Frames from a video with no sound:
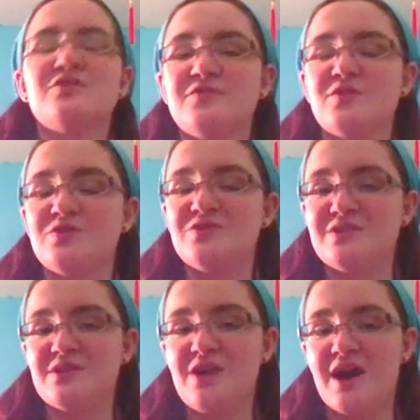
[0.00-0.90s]
you who do
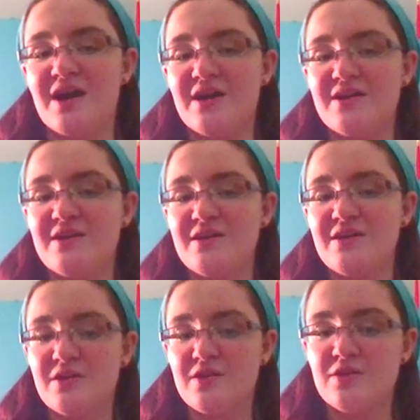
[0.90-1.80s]
not
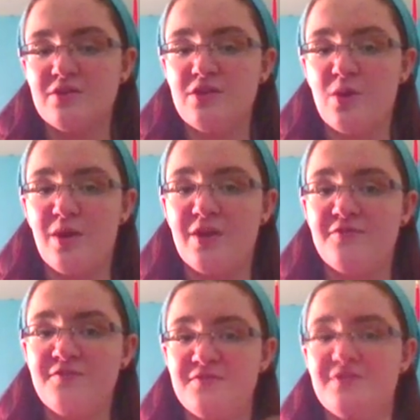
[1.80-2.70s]
know on,
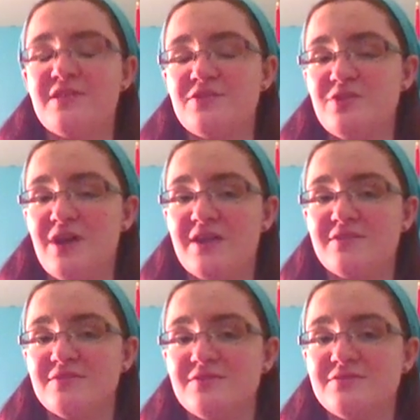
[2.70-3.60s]
do not
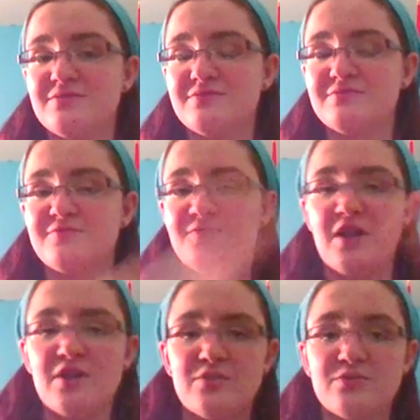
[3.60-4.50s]

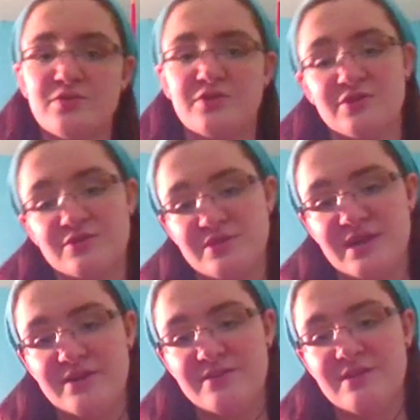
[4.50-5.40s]
follow or
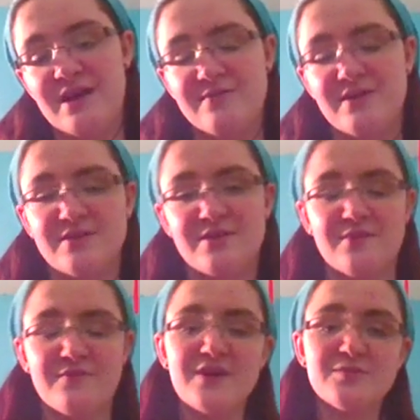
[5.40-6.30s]
like, have liked the
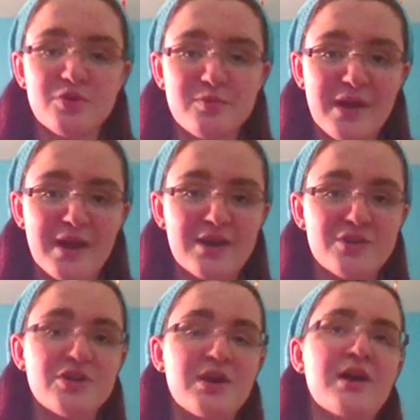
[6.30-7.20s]
Facebook
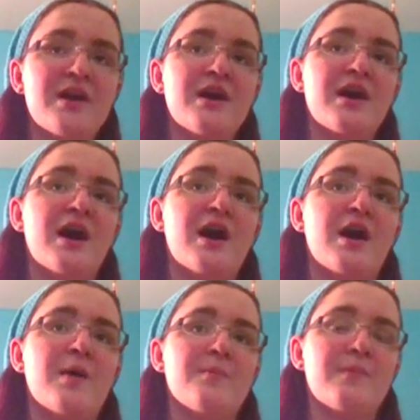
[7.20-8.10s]
page,
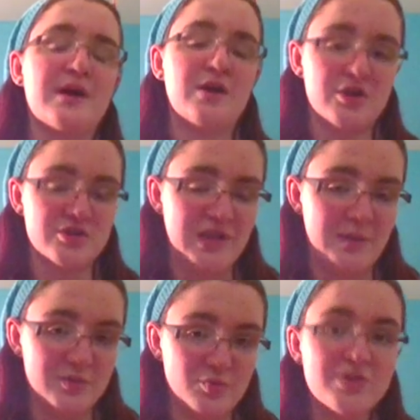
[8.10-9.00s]
um, my car's name
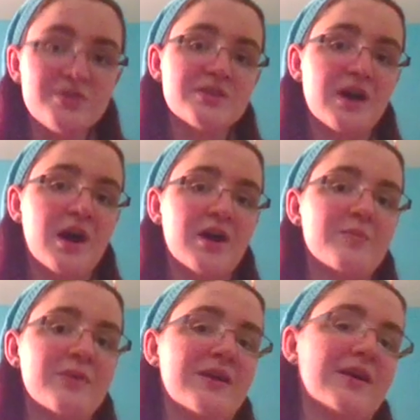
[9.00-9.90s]
is Woodstock
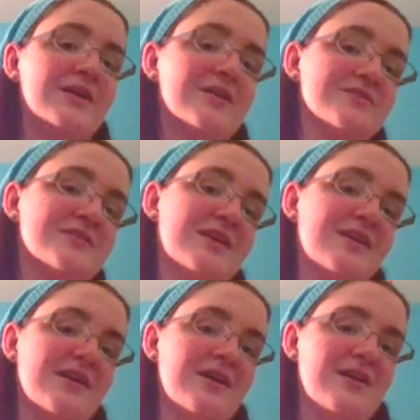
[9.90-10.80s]
because
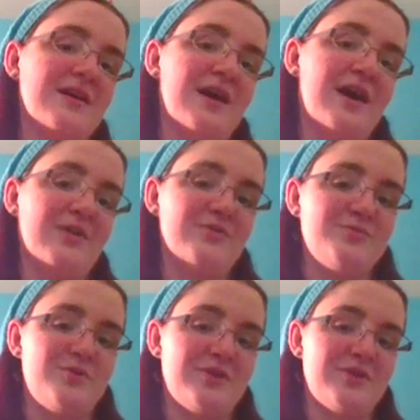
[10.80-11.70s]
I was
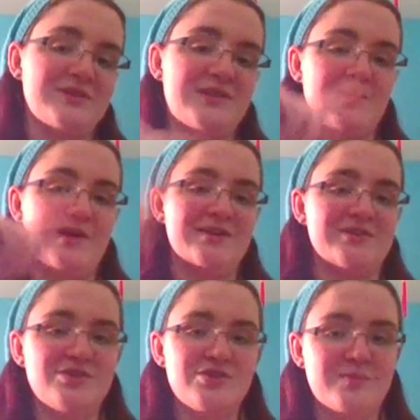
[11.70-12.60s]
born on the same day as
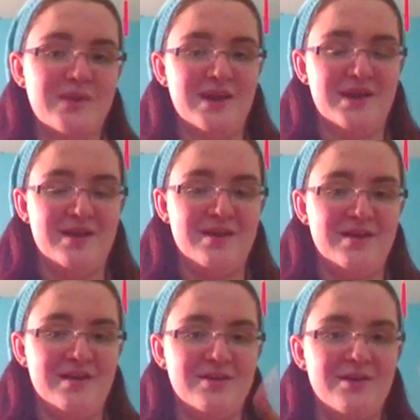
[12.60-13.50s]
Snoopy,
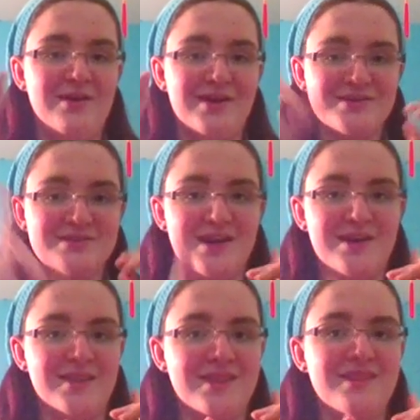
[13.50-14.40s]
August 10th,